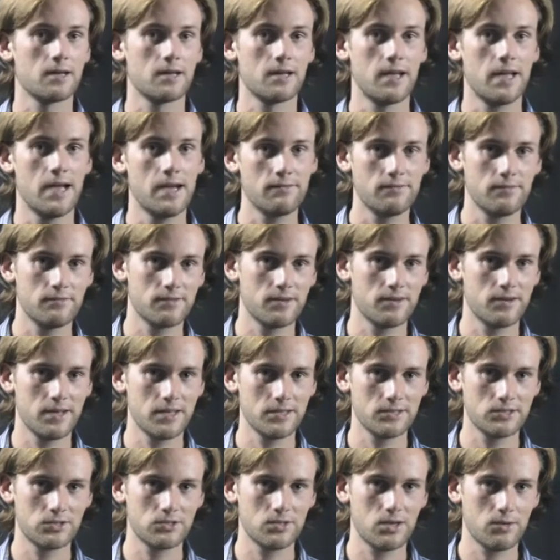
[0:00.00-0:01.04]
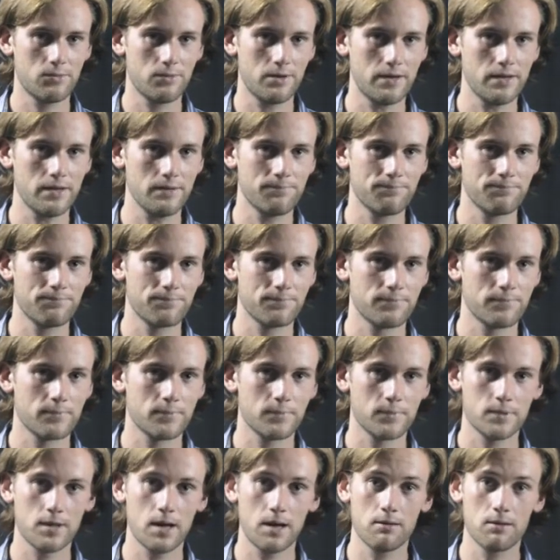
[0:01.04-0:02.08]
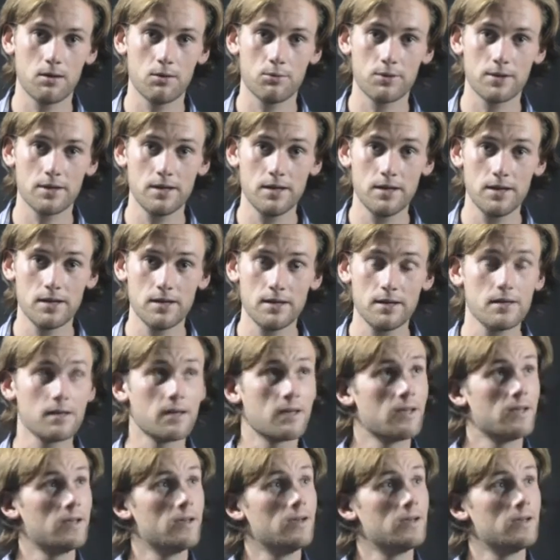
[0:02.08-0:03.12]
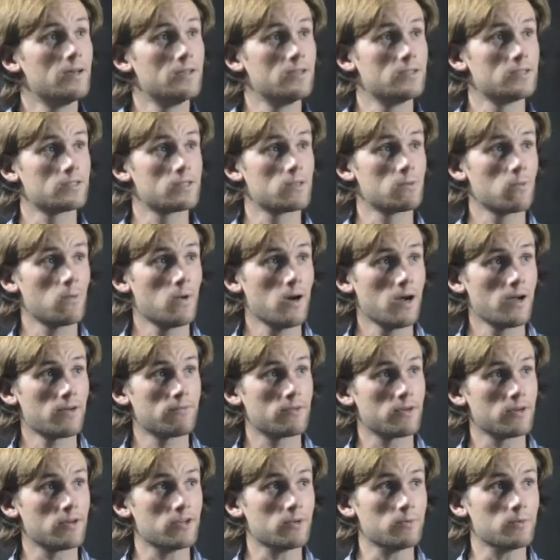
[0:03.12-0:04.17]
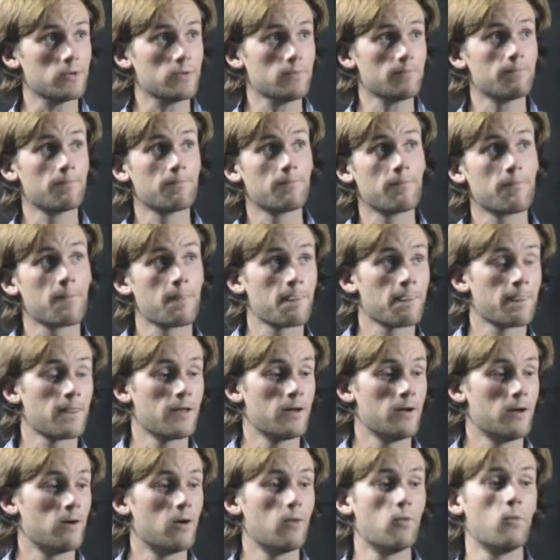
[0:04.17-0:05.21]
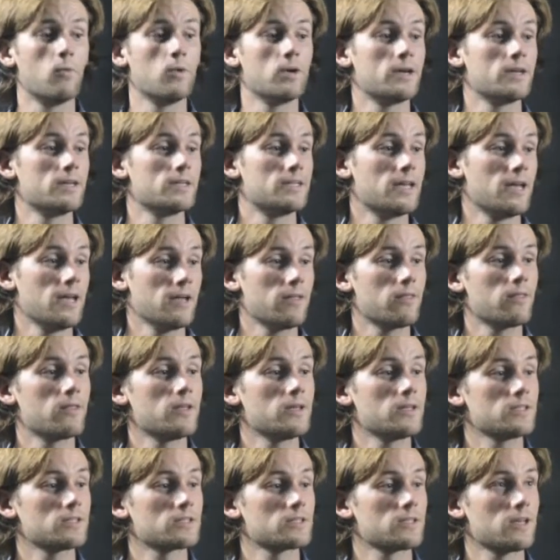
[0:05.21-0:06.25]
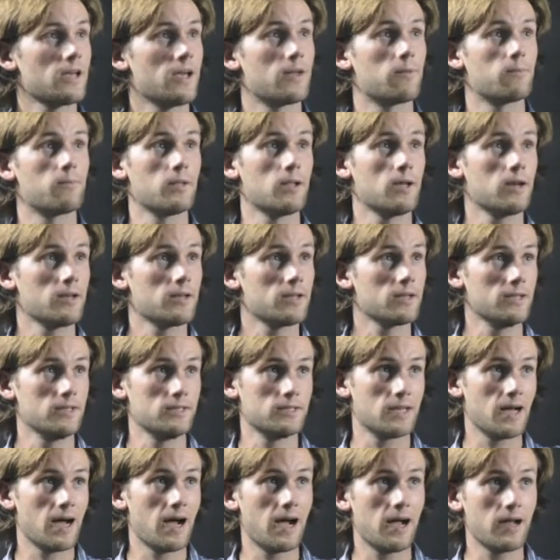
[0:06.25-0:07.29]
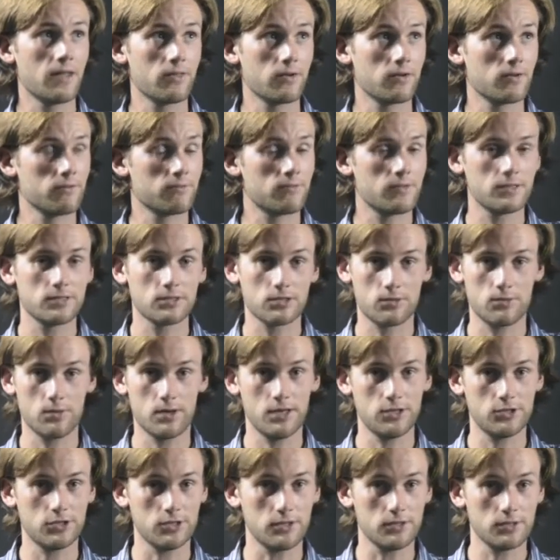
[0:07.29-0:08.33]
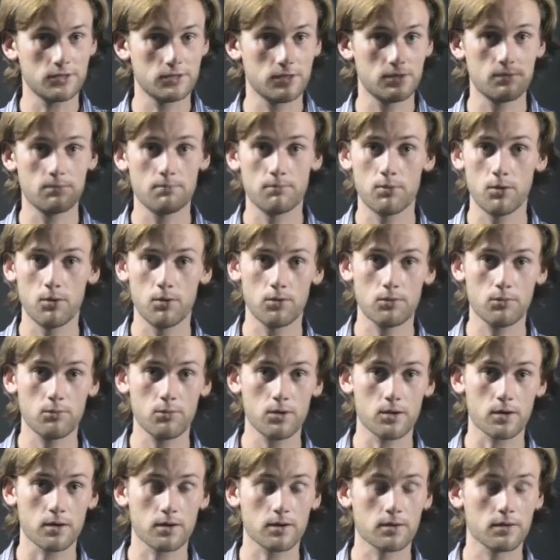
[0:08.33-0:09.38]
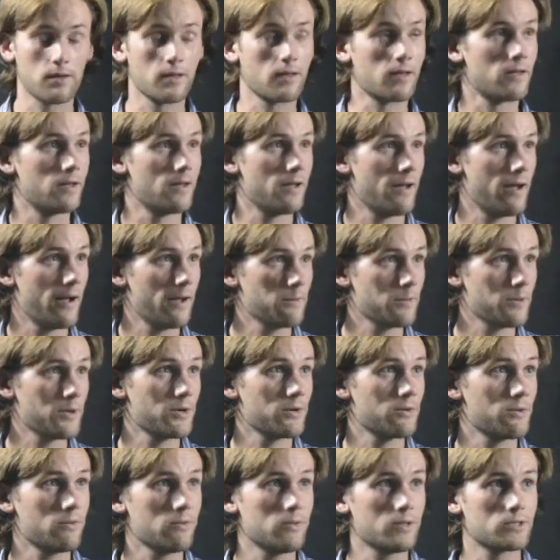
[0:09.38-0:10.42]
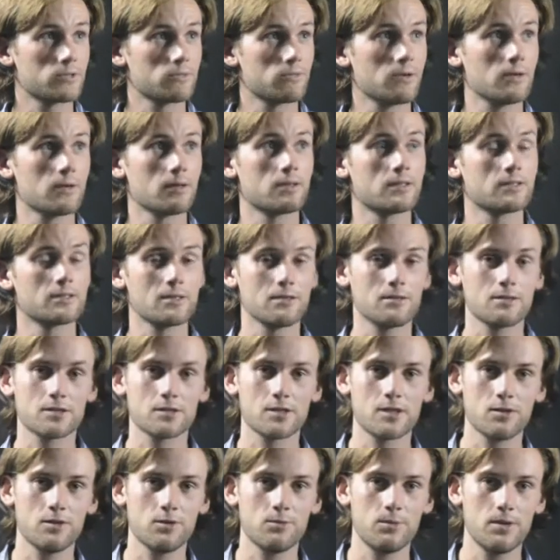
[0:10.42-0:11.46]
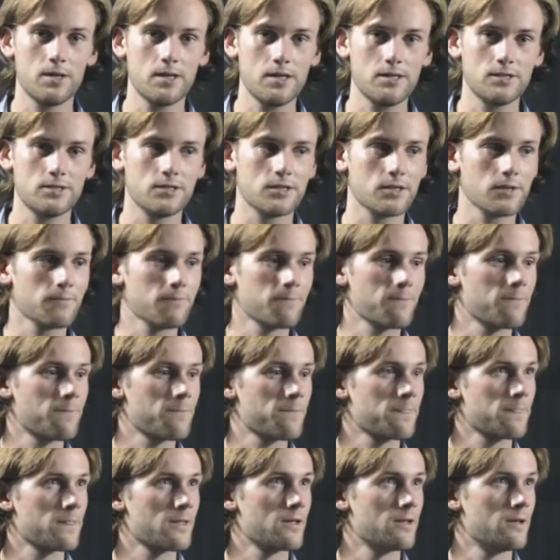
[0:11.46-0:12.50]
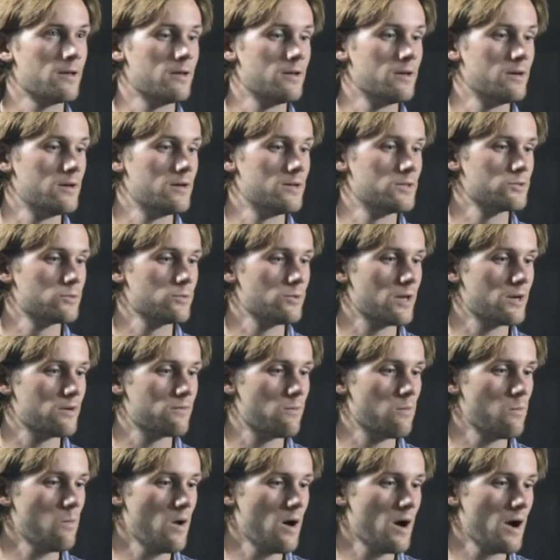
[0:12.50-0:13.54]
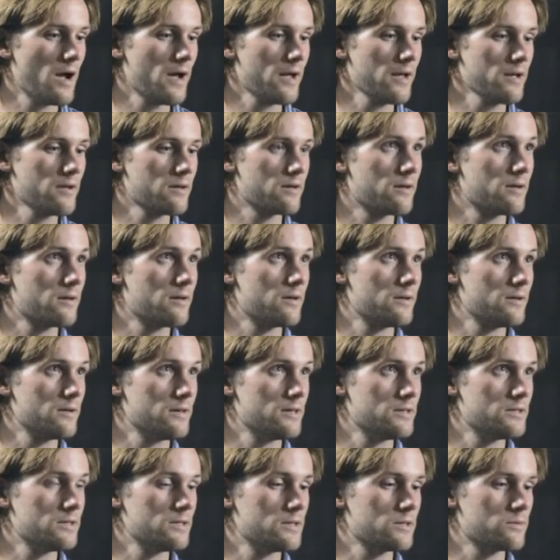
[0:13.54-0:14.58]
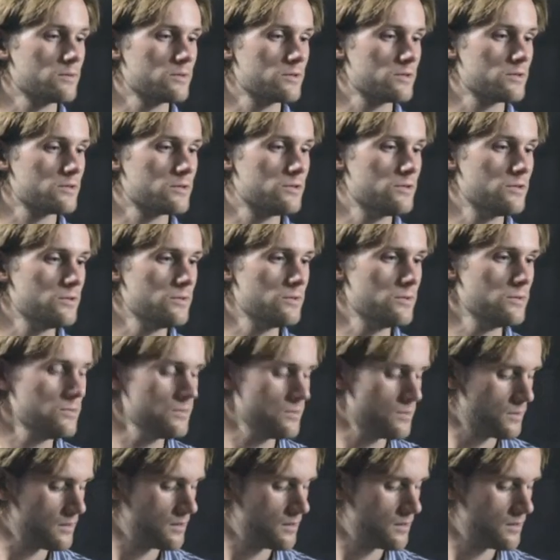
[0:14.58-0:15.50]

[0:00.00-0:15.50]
Half of our answer already. Now all we need is the y variable. We can take this and plug it into either of these equations. Both work. I'm going to do this one because it looks a little bit easier. So we have y is equal to 2.